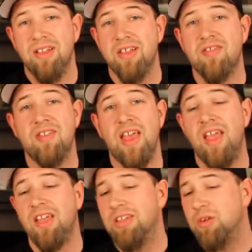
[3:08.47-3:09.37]
Let's
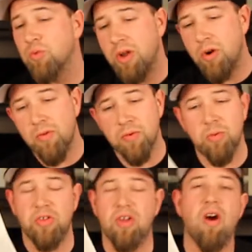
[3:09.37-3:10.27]
say you run over it
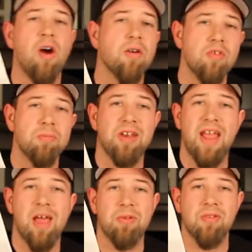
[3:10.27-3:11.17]
with a car, something
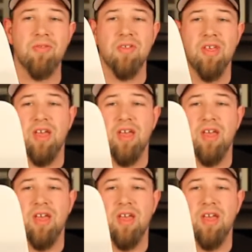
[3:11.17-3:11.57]
happens.